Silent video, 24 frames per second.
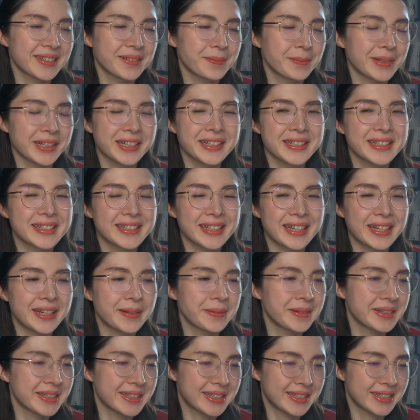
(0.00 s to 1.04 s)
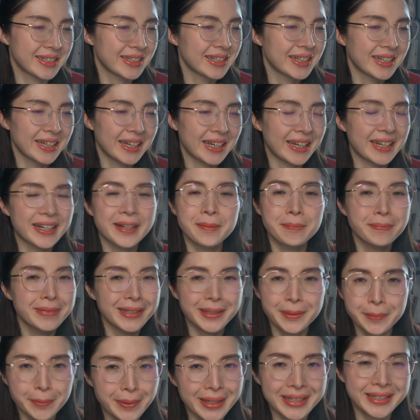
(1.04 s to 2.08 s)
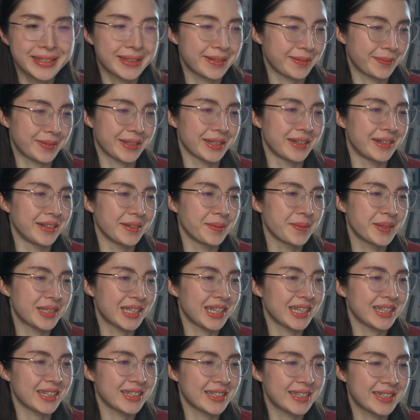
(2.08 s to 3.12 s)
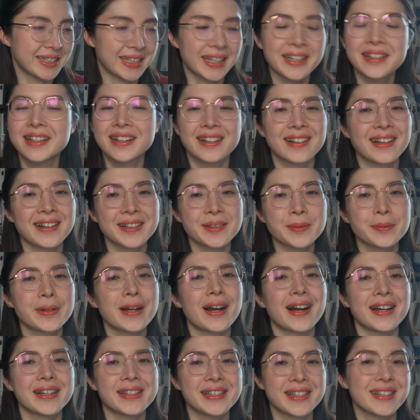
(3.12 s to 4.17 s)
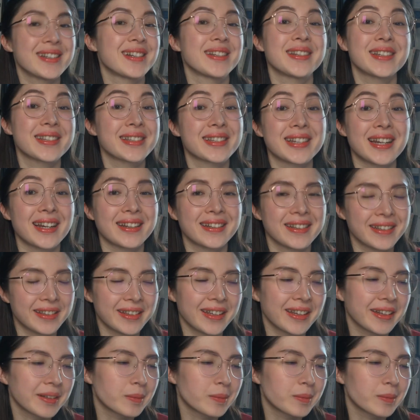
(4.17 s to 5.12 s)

because it was a complete waste of time to sit in a class where I didn't understand a thing.